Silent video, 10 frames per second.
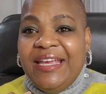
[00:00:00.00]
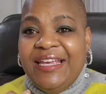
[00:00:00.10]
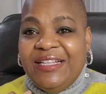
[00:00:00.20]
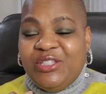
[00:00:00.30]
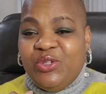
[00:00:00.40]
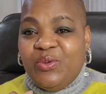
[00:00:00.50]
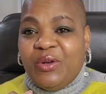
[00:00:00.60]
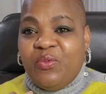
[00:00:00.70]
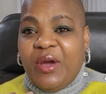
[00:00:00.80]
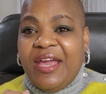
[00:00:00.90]
He's
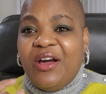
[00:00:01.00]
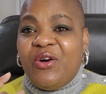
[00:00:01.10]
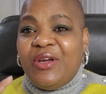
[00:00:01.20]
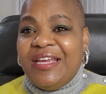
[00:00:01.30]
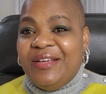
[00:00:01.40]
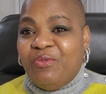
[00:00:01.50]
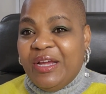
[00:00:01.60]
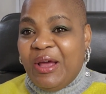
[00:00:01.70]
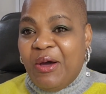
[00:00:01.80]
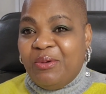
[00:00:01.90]
doing well. He
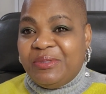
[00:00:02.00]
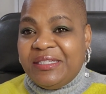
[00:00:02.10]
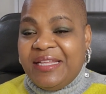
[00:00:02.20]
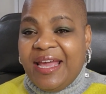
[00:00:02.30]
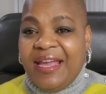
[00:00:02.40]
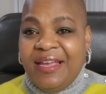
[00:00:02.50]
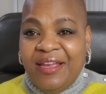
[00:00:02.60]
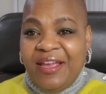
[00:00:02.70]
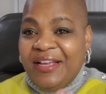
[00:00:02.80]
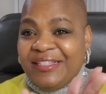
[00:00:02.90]
went home today.
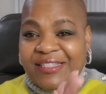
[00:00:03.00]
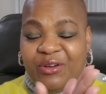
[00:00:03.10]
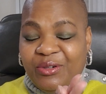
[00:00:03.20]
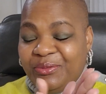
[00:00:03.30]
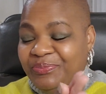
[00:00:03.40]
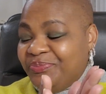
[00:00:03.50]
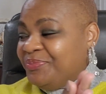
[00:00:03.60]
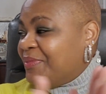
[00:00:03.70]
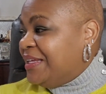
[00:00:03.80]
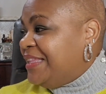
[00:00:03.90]
So
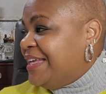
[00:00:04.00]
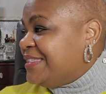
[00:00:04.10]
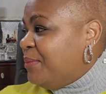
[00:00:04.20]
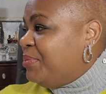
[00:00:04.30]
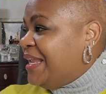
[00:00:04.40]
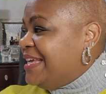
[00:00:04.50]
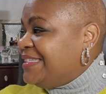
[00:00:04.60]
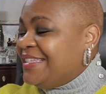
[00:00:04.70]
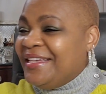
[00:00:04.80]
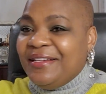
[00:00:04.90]
that's a
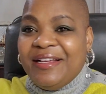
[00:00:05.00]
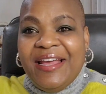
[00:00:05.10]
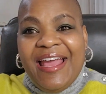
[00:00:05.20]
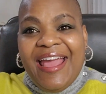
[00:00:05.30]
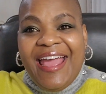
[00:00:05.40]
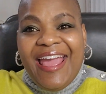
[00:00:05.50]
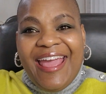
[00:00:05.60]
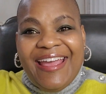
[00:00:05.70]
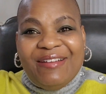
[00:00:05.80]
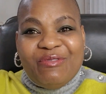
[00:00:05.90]
blessing.
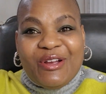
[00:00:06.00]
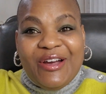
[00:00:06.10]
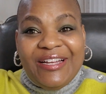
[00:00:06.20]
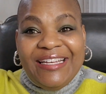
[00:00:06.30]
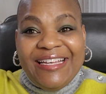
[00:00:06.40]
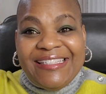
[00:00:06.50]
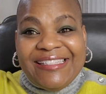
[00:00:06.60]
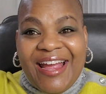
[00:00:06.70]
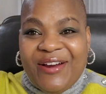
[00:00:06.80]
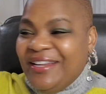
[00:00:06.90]
And we're going to get
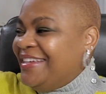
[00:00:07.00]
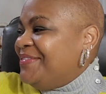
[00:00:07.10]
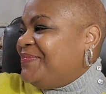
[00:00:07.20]
started.